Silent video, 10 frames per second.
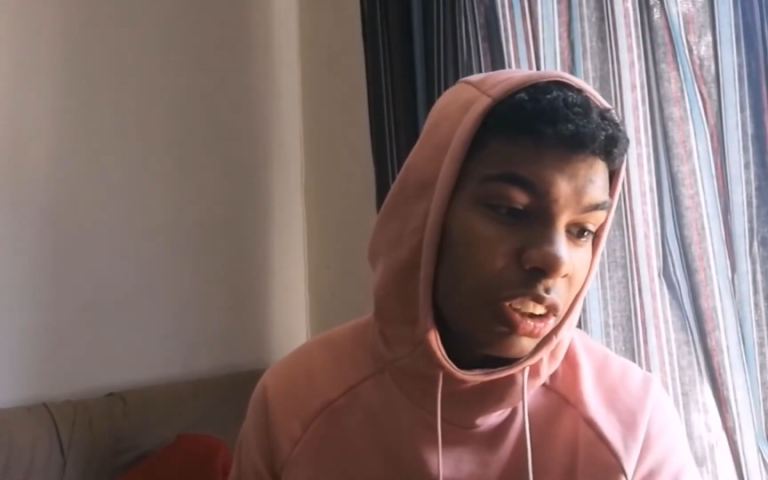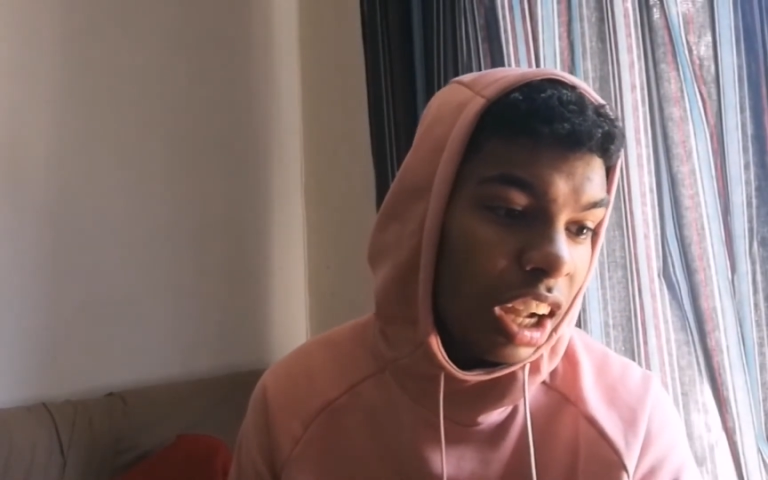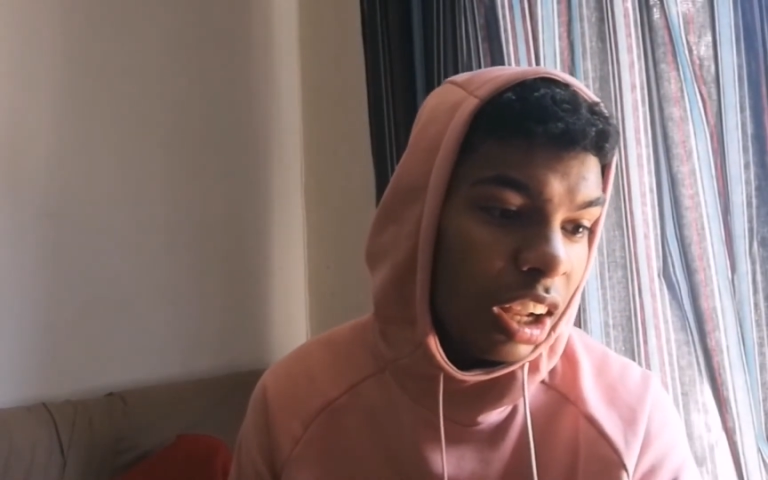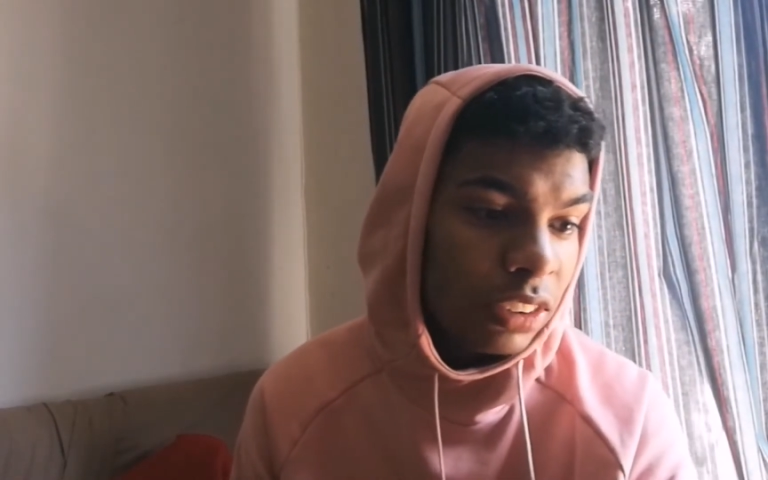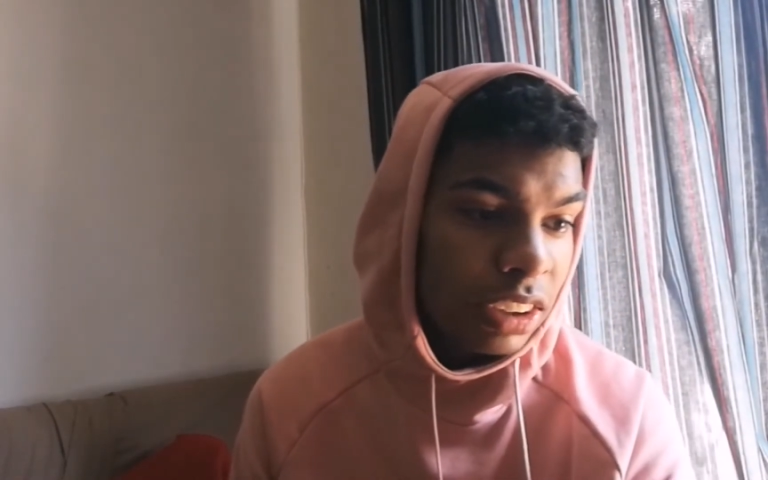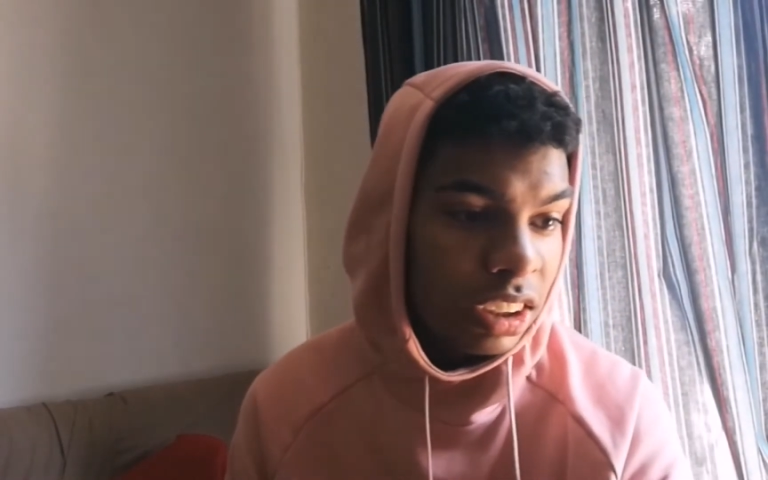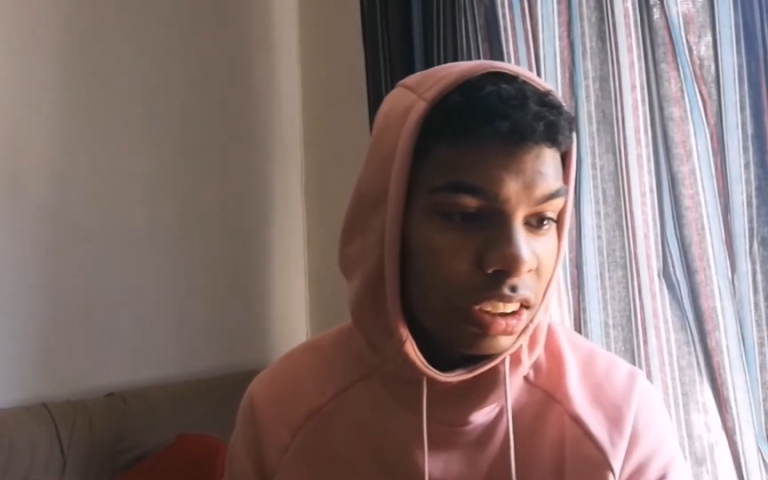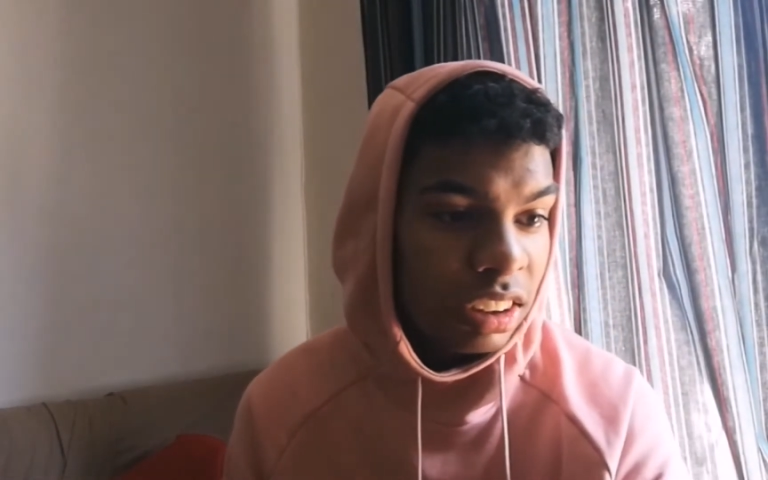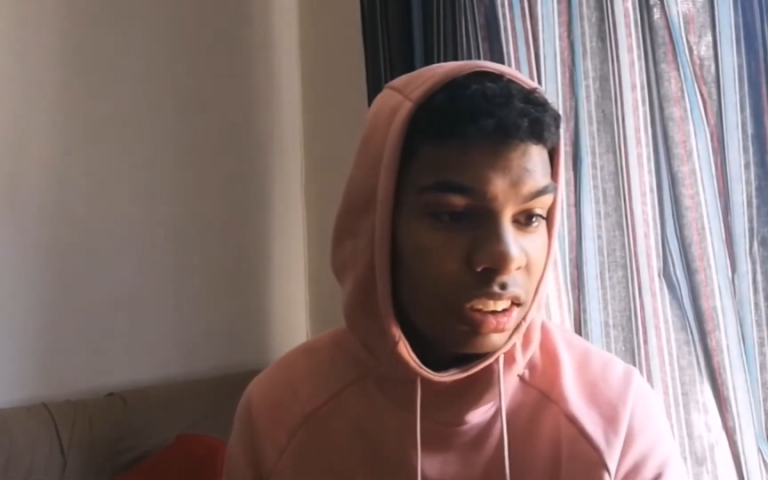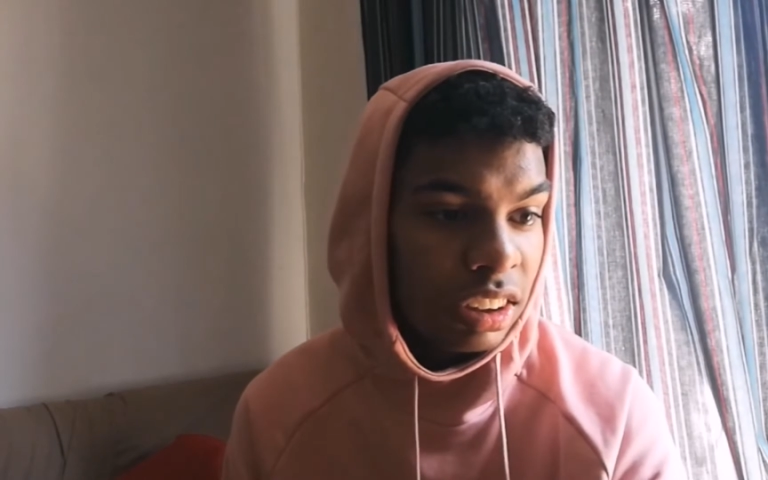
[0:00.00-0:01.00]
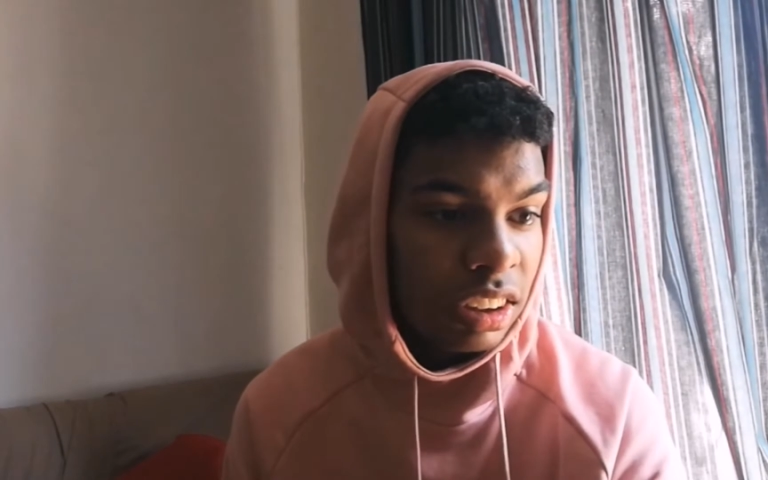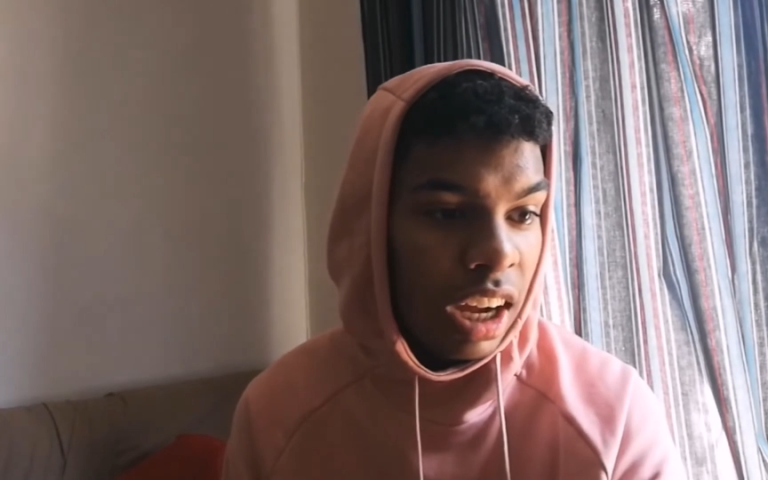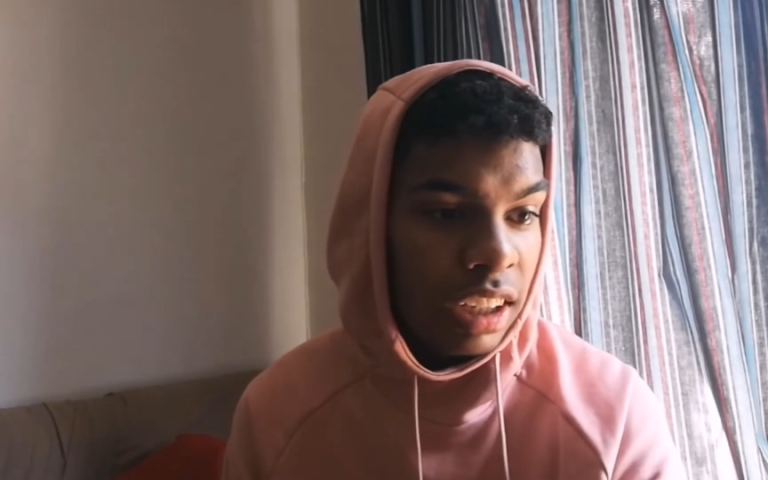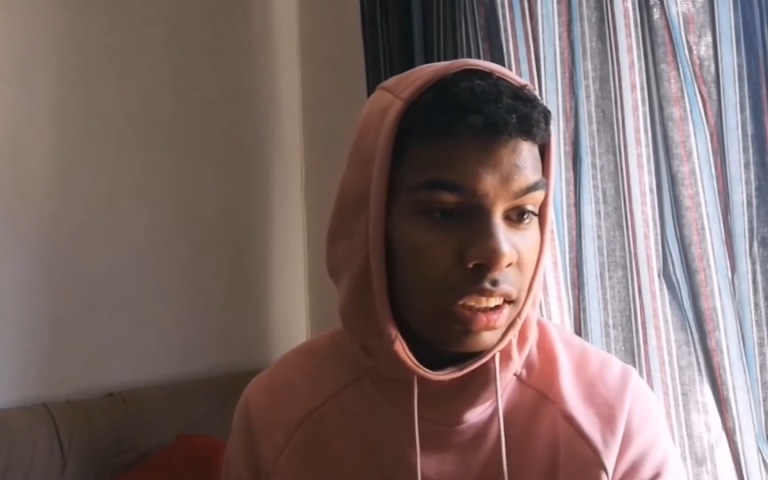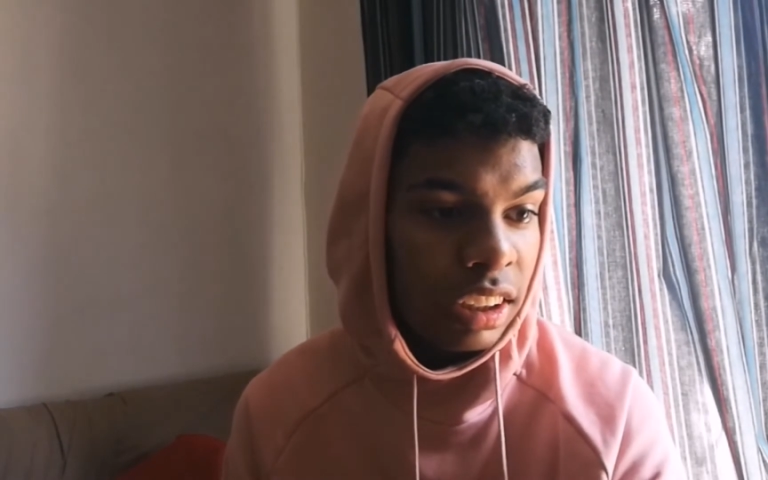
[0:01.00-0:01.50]
It kind of looks like
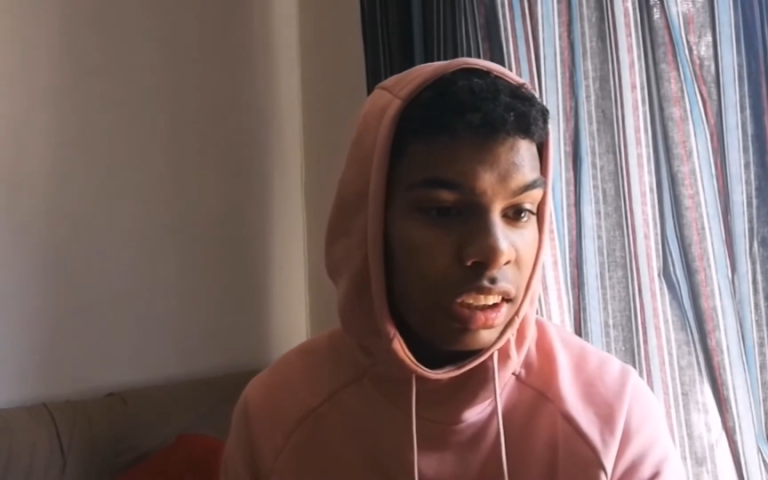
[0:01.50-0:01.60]
that